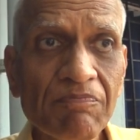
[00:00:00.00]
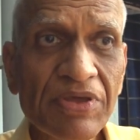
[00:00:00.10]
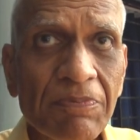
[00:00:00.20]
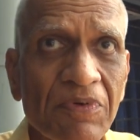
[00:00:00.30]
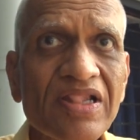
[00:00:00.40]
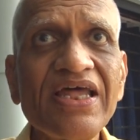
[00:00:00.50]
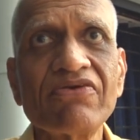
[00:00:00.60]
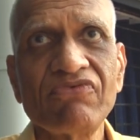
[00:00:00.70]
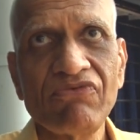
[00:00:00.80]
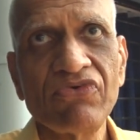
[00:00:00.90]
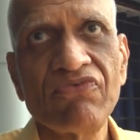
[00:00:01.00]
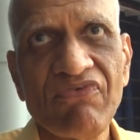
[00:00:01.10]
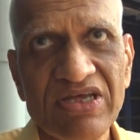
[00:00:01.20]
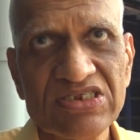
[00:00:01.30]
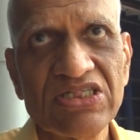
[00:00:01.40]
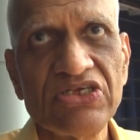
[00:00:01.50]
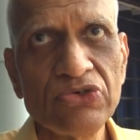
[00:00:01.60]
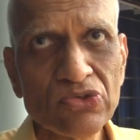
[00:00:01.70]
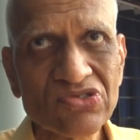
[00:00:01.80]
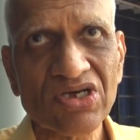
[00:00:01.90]
people that we would face, the
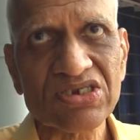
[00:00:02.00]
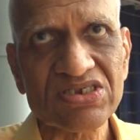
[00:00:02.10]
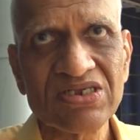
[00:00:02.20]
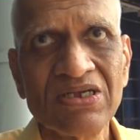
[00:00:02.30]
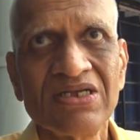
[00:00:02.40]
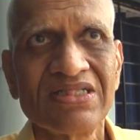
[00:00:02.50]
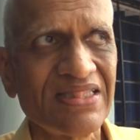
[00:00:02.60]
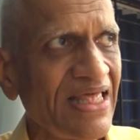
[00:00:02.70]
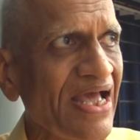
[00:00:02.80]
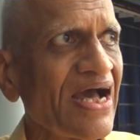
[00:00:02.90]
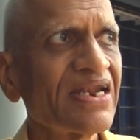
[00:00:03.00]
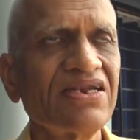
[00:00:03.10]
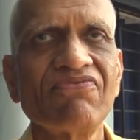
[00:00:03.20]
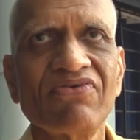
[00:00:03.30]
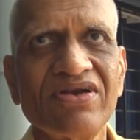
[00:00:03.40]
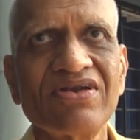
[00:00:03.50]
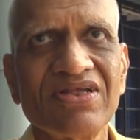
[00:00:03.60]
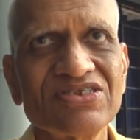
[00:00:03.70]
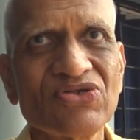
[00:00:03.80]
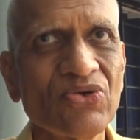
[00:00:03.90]
users, they are
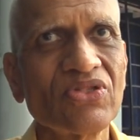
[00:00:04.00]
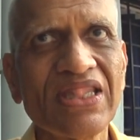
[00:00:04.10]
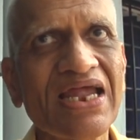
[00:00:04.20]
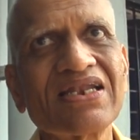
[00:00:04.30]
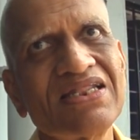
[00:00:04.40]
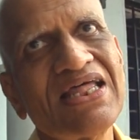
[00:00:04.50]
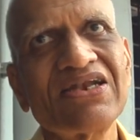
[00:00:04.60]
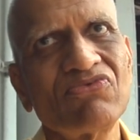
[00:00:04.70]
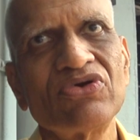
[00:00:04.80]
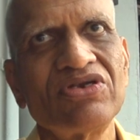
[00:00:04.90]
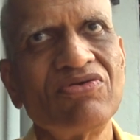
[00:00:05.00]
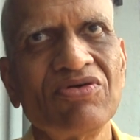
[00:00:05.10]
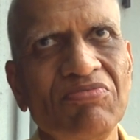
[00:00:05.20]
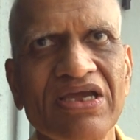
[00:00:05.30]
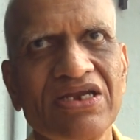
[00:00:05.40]
different. So that would make